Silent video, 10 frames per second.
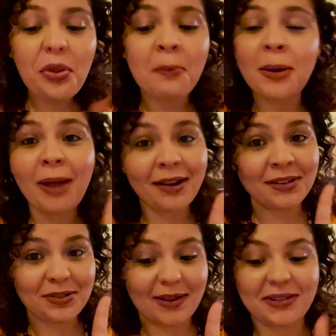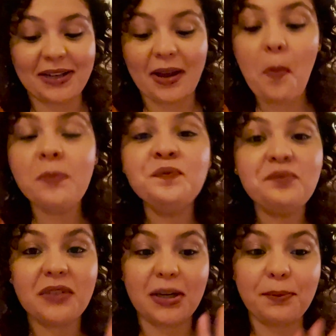I'm not going to do that tonight.
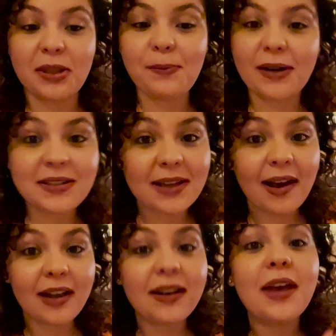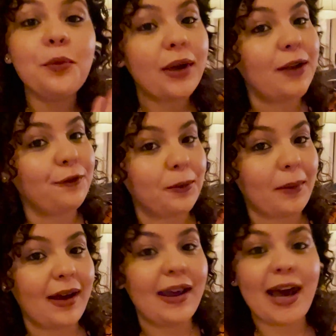I'm going to put the bread aside and wait for
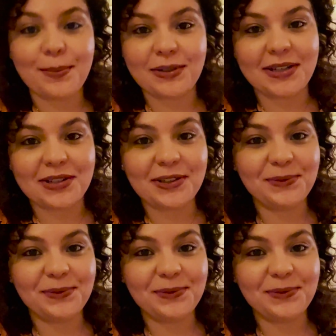my appetizer.